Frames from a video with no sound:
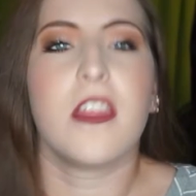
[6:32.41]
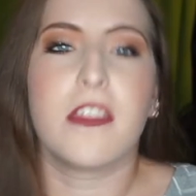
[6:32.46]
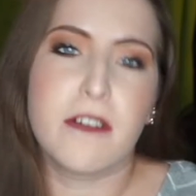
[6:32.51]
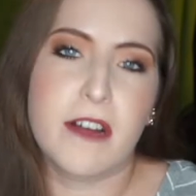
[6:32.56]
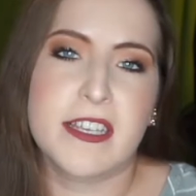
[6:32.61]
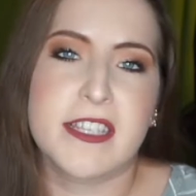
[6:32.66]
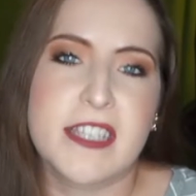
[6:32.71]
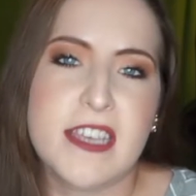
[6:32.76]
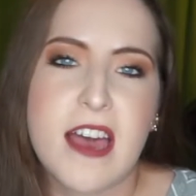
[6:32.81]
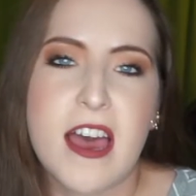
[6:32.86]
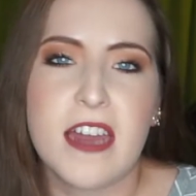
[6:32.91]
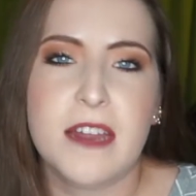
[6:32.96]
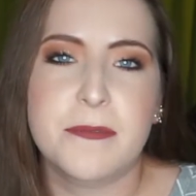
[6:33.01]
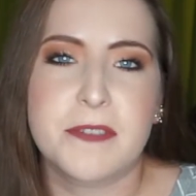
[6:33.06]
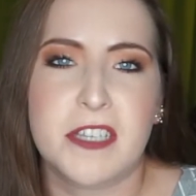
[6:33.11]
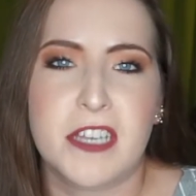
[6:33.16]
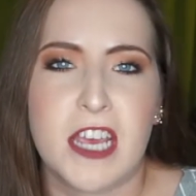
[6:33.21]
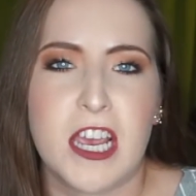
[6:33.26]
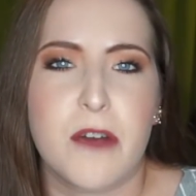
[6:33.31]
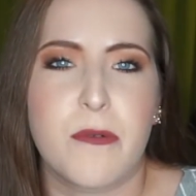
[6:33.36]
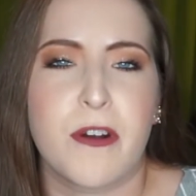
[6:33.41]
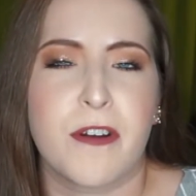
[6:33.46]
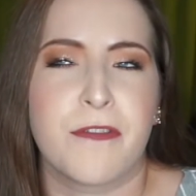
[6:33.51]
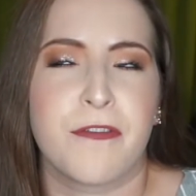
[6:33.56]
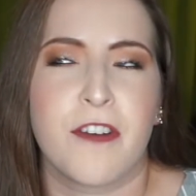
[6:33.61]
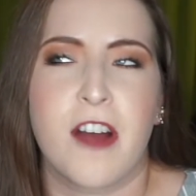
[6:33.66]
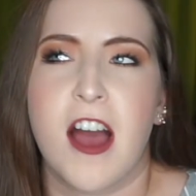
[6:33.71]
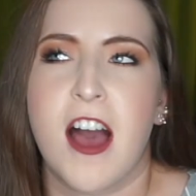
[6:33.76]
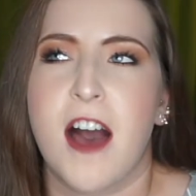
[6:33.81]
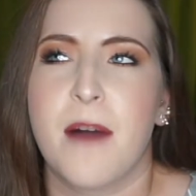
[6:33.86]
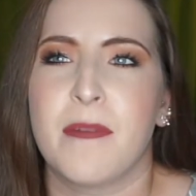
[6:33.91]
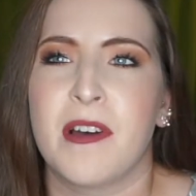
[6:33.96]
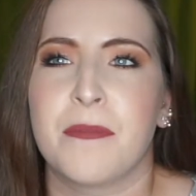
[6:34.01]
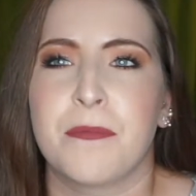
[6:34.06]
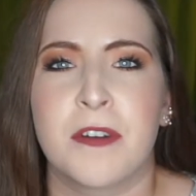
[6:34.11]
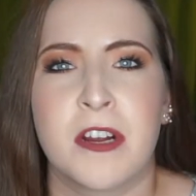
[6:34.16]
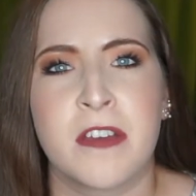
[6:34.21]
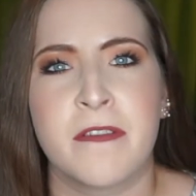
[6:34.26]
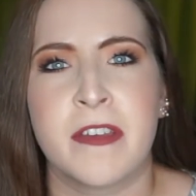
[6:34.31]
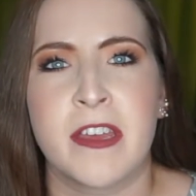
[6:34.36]
The rest of the items in here were from
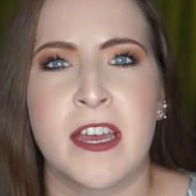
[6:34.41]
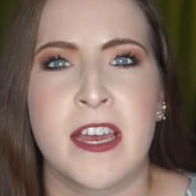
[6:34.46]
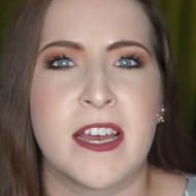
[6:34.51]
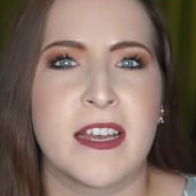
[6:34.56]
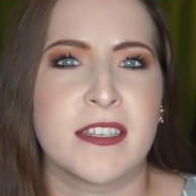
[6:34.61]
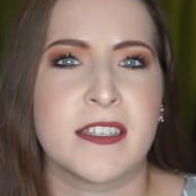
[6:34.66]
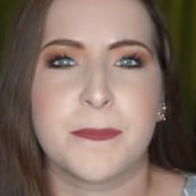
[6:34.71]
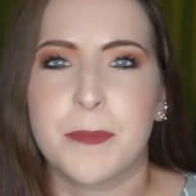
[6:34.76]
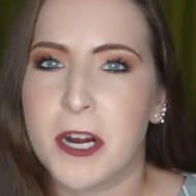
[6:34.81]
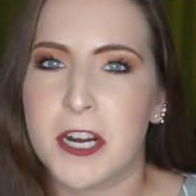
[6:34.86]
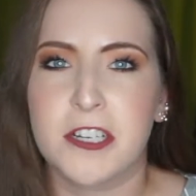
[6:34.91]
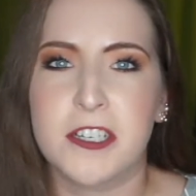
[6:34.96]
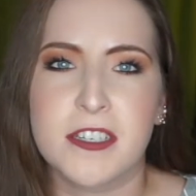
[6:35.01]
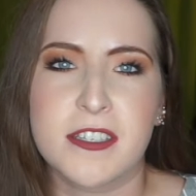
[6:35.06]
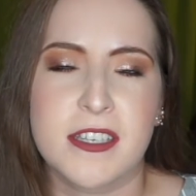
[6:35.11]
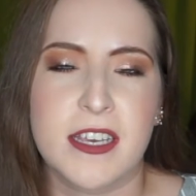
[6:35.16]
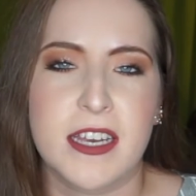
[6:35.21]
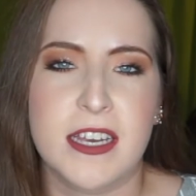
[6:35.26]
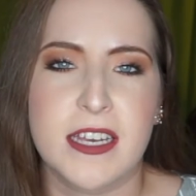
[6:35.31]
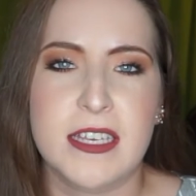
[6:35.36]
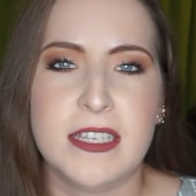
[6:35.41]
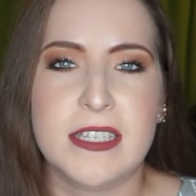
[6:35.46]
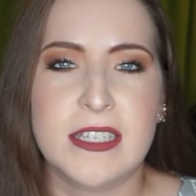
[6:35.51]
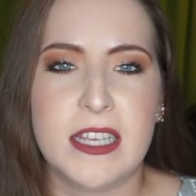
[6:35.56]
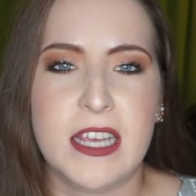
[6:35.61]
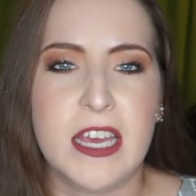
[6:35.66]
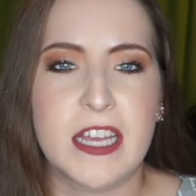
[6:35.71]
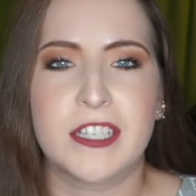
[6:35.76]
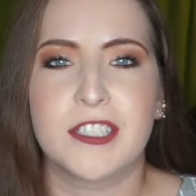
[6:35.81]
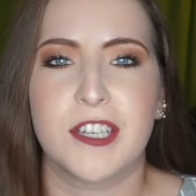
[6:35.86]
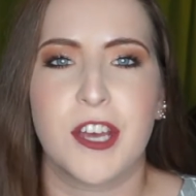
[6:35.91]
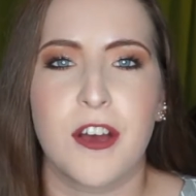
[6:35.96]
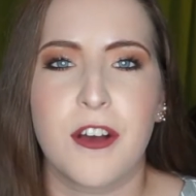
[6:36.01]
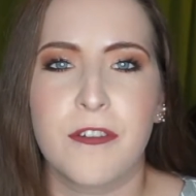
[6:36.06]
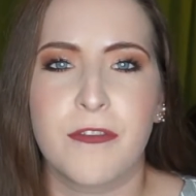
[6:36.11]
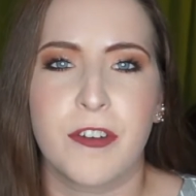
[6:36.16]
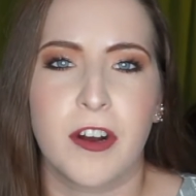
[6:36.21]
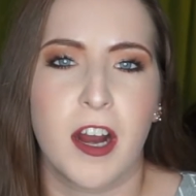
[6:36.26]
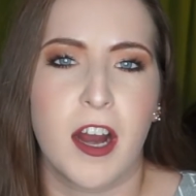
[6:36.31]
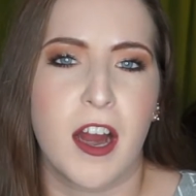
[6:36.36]
previous purchases like
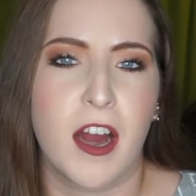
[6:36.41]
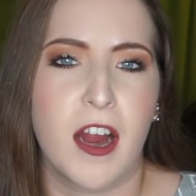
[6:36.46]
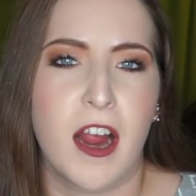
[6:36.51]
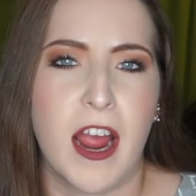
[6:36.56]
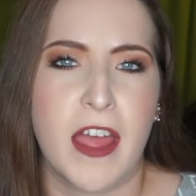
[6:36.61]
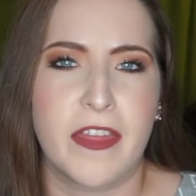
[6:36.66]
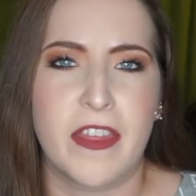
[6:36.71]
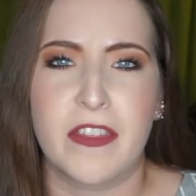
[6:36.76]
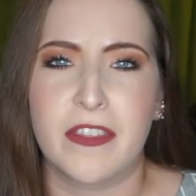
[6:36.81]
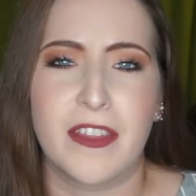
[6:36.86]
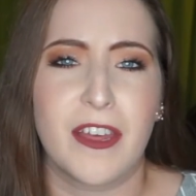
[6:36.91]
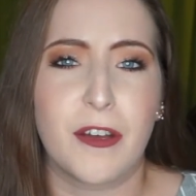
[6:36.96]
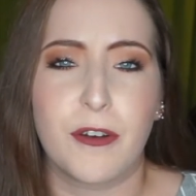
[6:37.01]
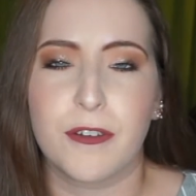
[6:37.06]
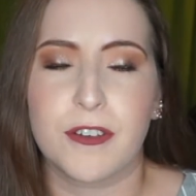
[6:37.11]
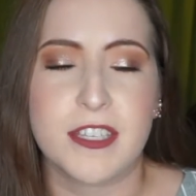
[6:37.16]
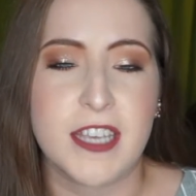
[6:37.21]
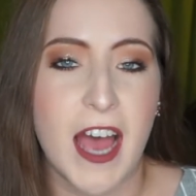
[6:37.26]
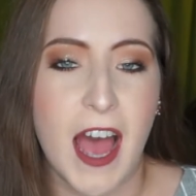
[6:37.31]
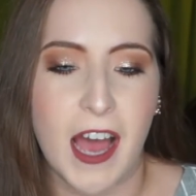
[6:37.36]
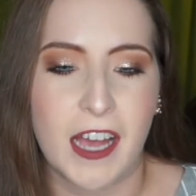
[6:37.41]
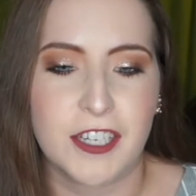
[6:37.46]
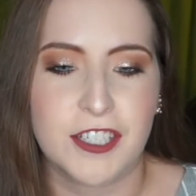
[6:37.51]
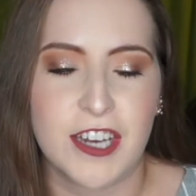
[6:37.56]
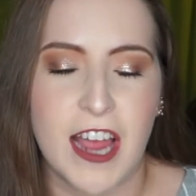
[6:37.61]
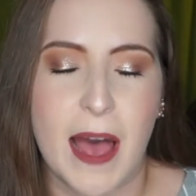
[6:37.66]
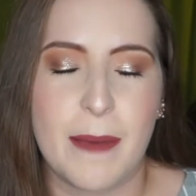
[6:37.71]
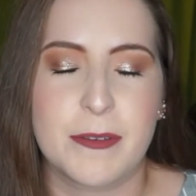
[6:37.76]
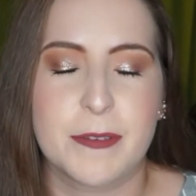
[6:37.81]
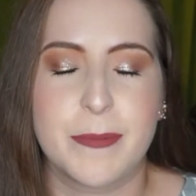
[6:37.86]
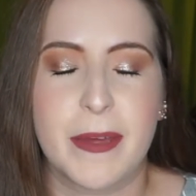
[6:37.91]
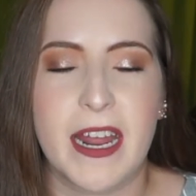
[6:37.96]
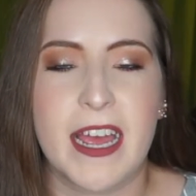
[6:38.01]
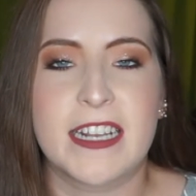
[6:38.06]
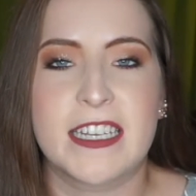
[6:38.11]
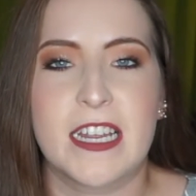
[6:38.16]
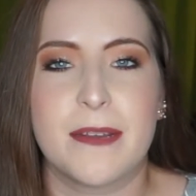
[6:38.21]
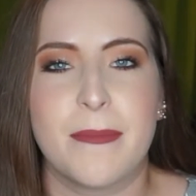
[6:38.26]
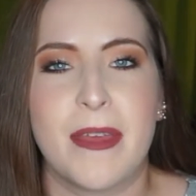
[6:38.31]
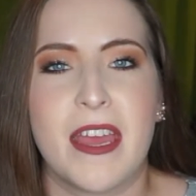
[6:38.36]
Dover and then local tack shops, but I
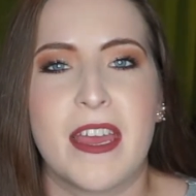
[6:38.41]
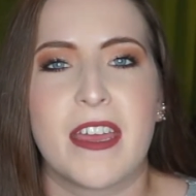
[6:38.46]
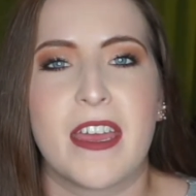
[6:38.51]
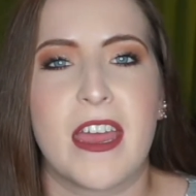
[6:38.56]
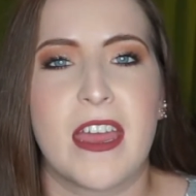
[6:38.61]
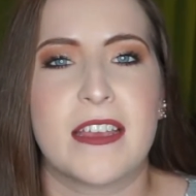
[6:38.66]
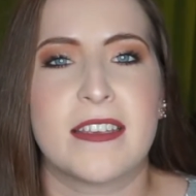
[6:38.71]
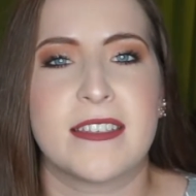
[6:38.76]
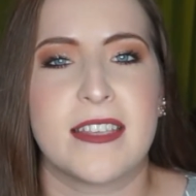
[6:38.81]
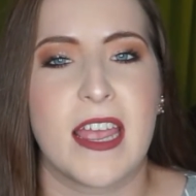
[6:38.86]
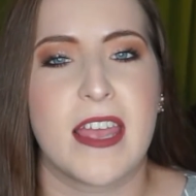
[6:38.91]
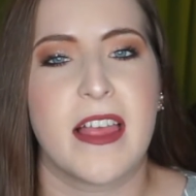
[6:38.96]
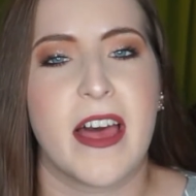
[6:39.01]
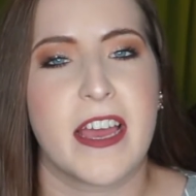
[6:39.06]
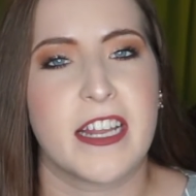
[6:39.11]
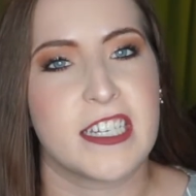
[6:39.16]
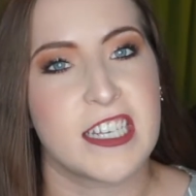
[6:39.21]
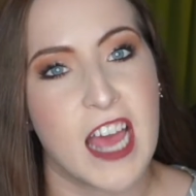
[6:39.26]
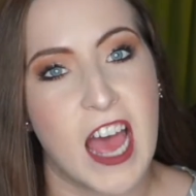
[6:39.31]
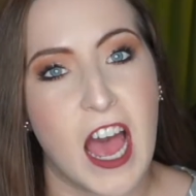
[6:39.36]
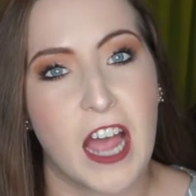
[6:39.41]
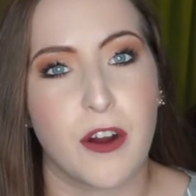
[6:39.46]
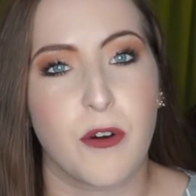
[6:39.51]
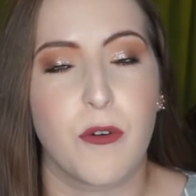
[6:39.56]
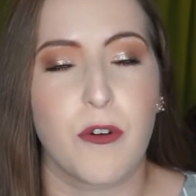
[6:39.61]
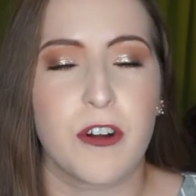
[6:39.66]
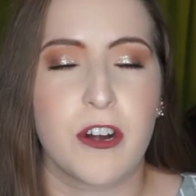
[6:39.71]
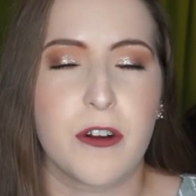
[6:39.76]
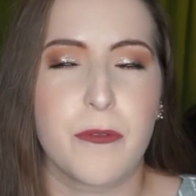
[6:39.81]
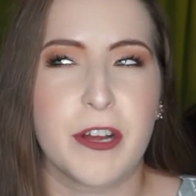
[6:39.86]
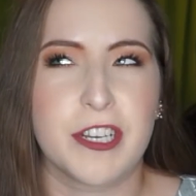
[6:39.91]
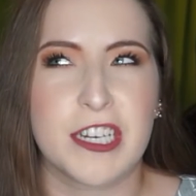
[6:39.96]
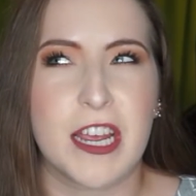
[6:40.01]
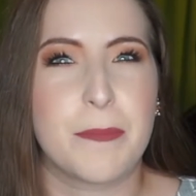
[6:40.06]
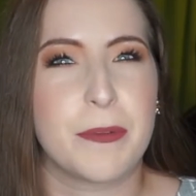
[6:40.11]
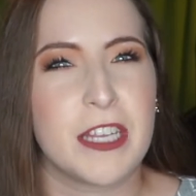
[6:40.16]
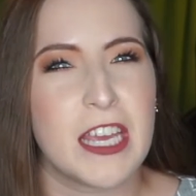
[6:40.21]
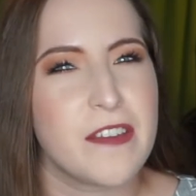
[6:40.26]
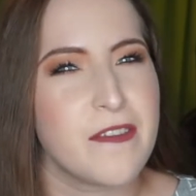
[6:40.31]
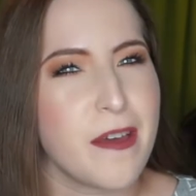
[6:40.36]
did make a Stateline tack order, which I
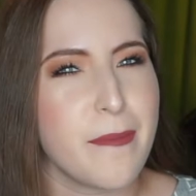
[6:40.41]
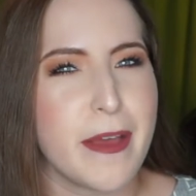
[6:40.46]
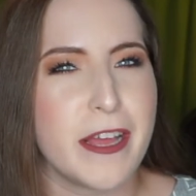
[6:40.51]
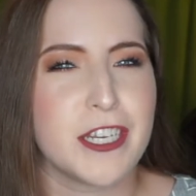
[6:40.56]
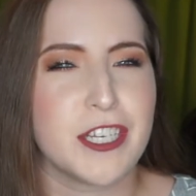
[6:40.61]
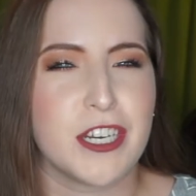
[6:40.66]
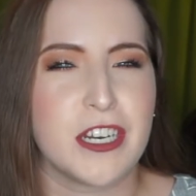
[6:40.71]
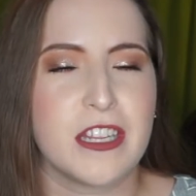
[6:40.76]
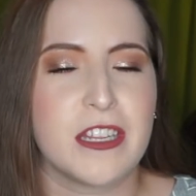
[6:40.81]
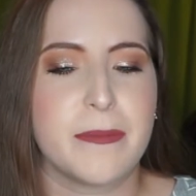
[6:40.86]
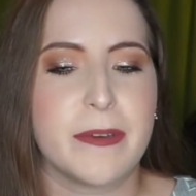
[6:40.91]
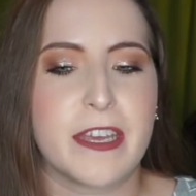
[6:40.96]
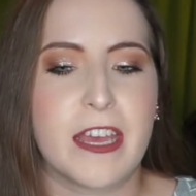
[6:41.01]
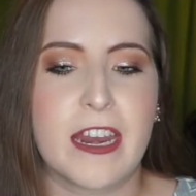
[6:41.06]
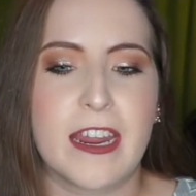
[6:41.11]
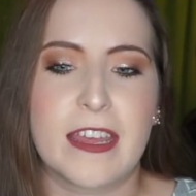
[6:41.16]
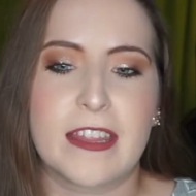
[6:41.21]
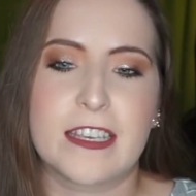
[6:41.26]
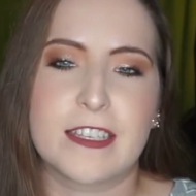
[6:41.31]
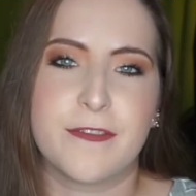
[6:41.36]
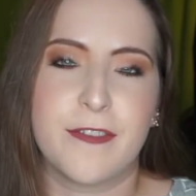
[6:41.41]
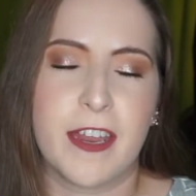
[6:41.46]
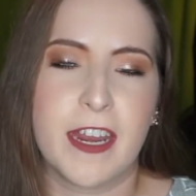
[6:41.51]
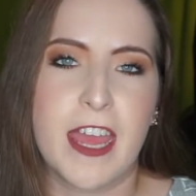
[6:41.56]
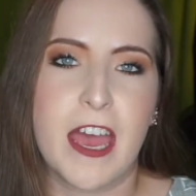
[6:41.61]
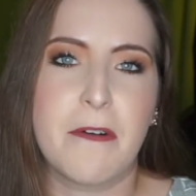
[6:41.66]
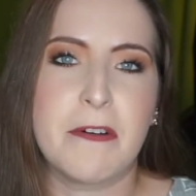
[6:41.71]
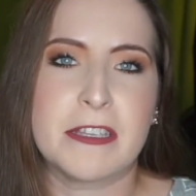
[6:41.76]
believe I mentioned in the beginning of this video.